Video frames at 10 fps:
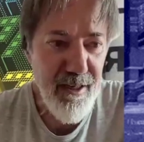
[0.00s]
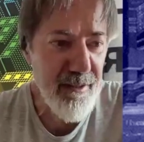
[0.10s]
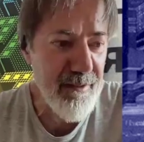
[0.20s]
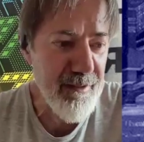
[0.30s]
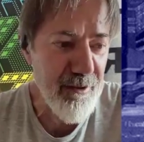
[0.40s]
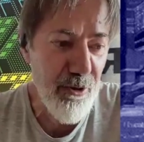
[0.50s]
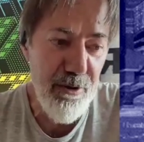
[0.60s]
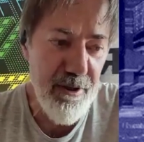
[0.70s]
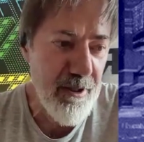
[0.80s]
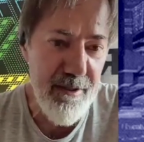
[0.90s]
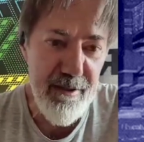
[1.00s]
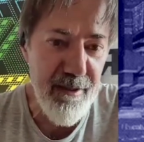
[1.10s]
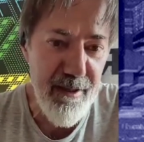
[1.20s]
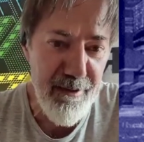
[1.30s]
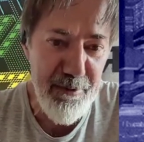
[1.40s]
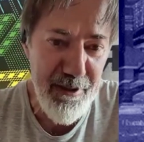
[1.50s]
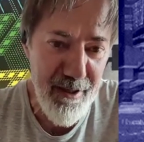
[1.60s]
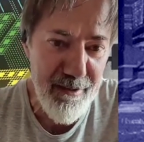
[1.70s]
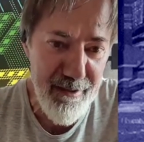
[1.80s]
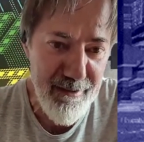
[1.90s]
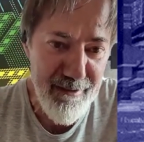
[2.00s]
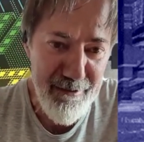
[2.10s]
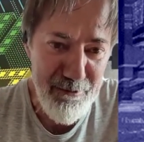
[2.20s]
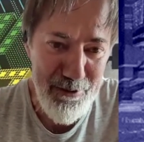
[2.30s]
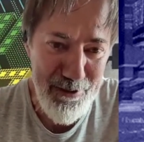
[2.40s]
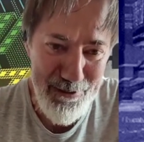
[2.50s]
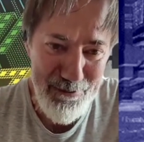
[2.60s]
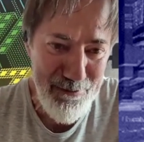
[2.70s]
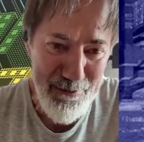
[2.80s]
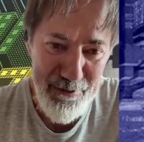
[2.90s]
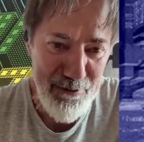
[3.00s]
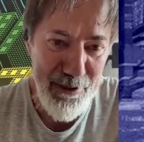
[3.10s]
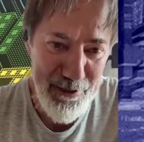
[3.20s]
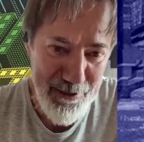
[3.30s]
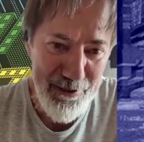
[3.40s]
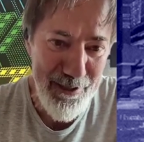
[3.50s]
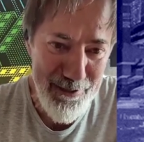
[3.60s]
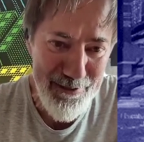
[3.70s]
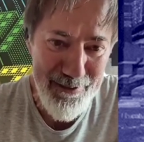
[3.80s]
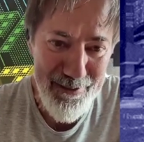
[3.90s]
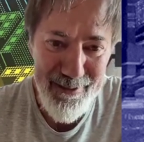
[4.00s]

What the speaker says: and no interest in gaming either, which is really crazy.